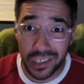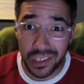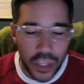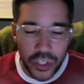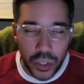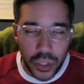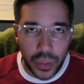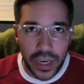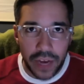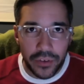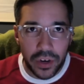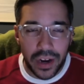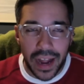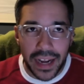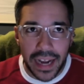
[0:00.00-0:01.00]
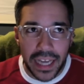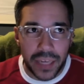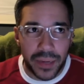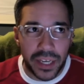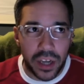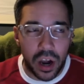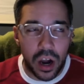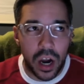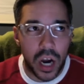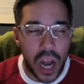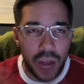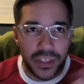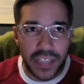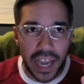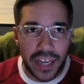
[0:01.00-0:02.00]
So whatever, I got into my car. I
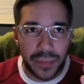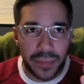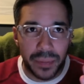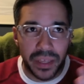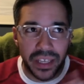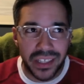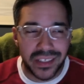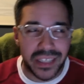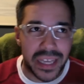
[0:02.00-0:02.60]
was kind of pissed.